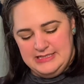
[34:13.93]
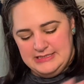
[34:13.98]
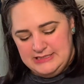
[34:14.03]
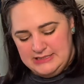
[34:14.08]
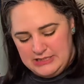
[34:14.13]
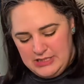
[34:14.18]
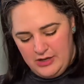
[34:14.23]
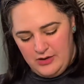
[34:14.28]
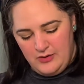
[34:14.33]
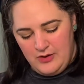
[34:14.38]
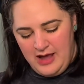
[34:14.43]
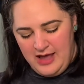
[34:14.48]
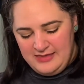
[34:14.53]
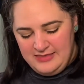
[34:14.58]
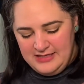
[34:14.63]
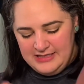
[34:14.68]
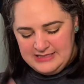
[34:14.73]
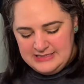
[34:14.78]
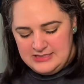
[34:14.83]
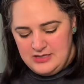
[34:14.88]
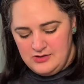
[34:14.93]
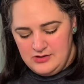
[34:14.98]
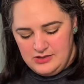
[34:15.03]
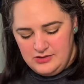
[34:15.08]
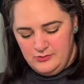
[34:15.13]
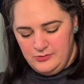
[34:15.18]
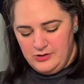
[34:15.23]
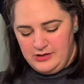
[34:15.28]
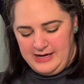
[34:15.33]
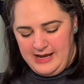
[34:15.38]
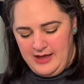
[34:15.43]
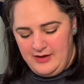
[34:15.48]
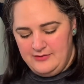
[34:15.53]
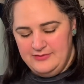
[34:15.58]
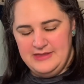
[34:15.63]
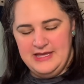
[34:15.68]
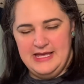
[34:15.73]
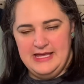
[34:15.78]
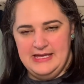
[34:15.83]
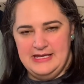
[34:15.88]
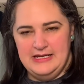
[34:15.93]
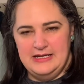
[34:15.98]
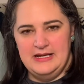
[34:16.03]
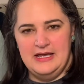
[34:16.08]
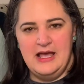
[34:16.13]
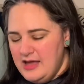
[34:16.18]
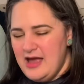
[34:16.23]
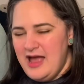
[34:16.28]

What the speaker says: So I think it's all going to work out in the end.